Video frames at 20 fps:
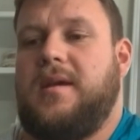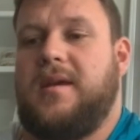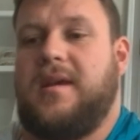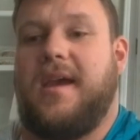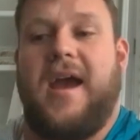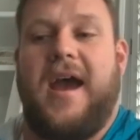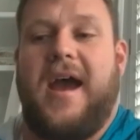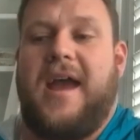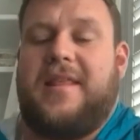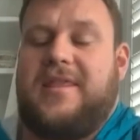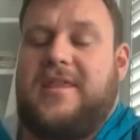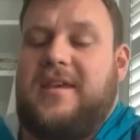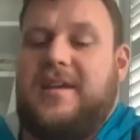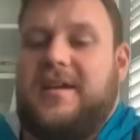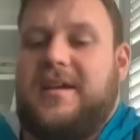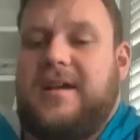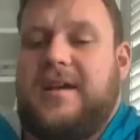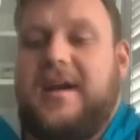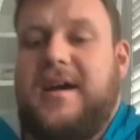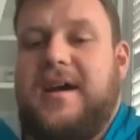Yeah, I
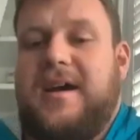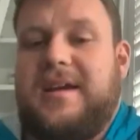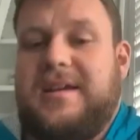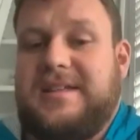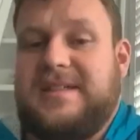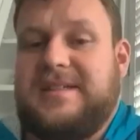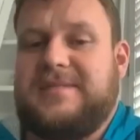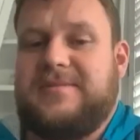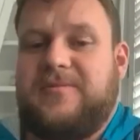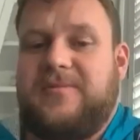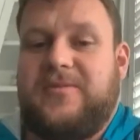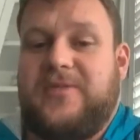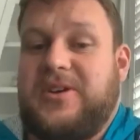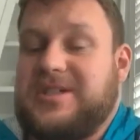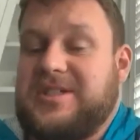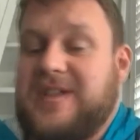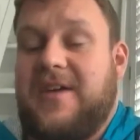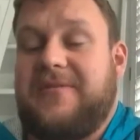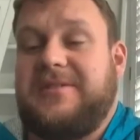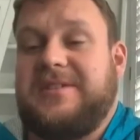think
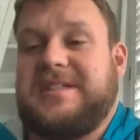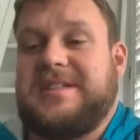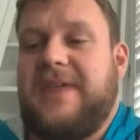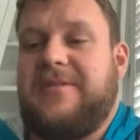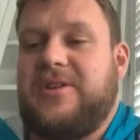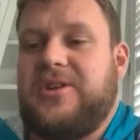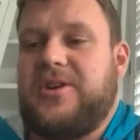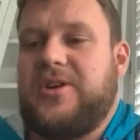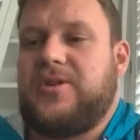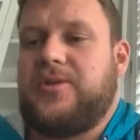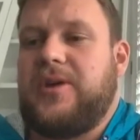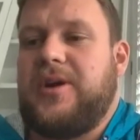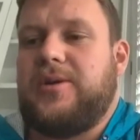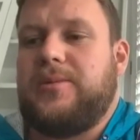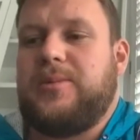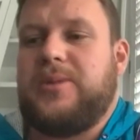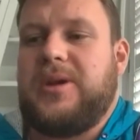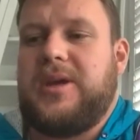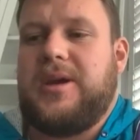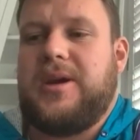he's having an
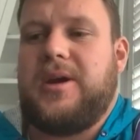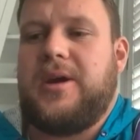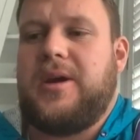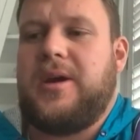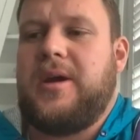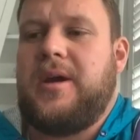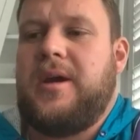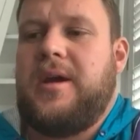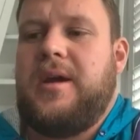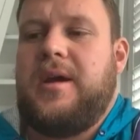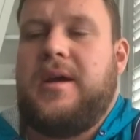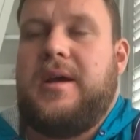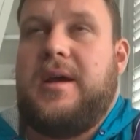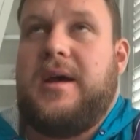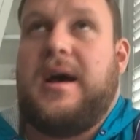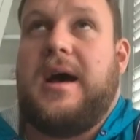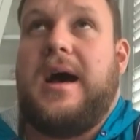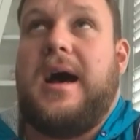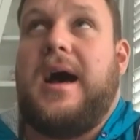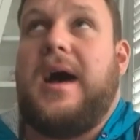incredible year.
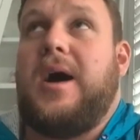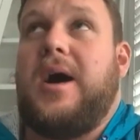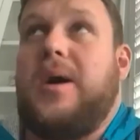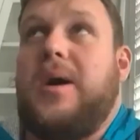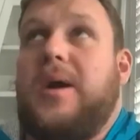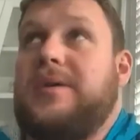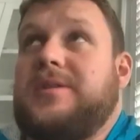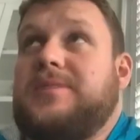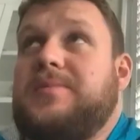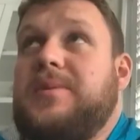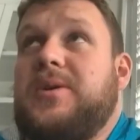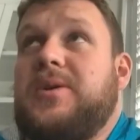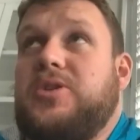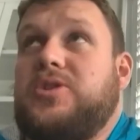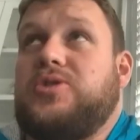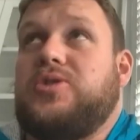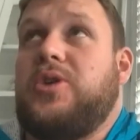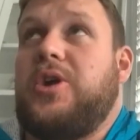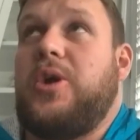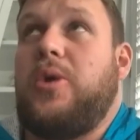It's been a
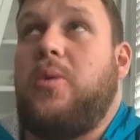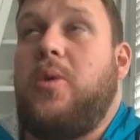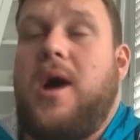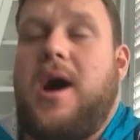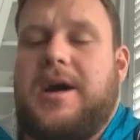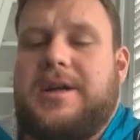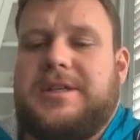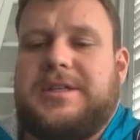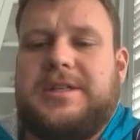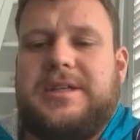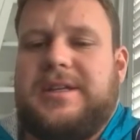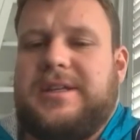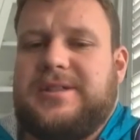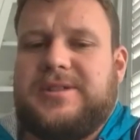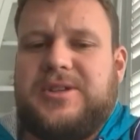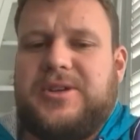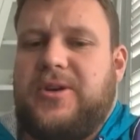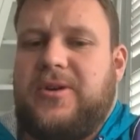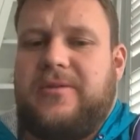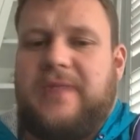joy to watch. He
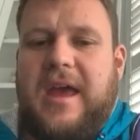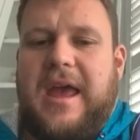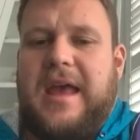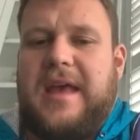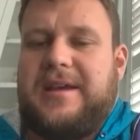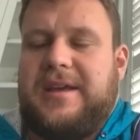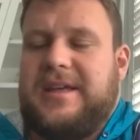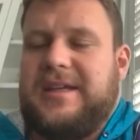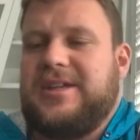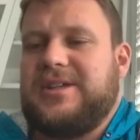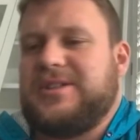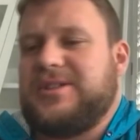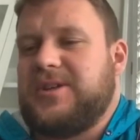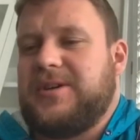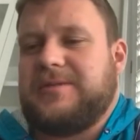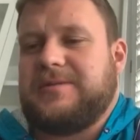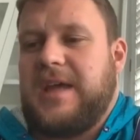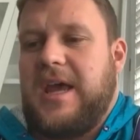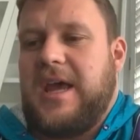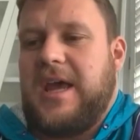deserves
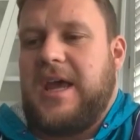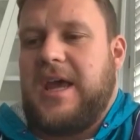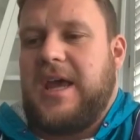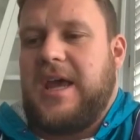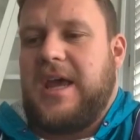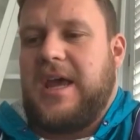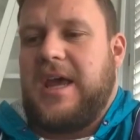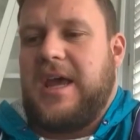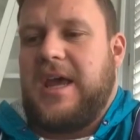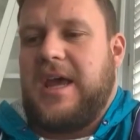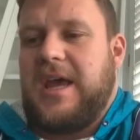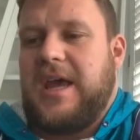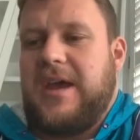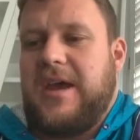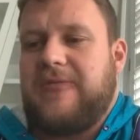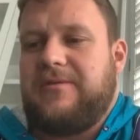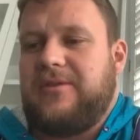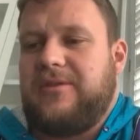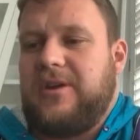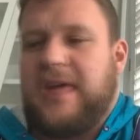every accolade
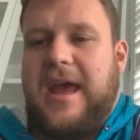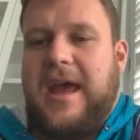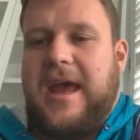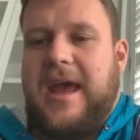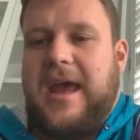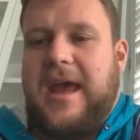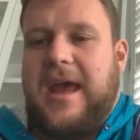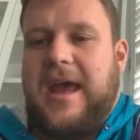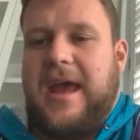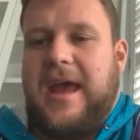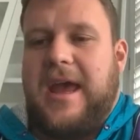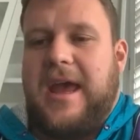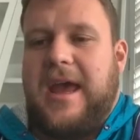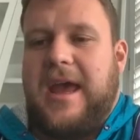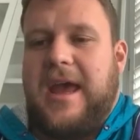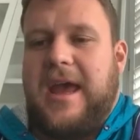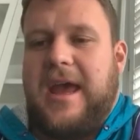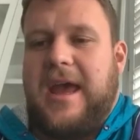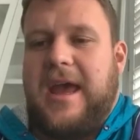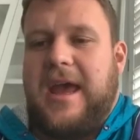that's going to come
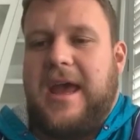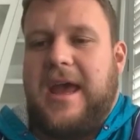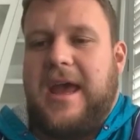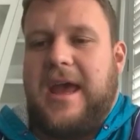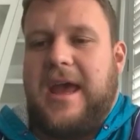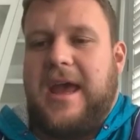his way.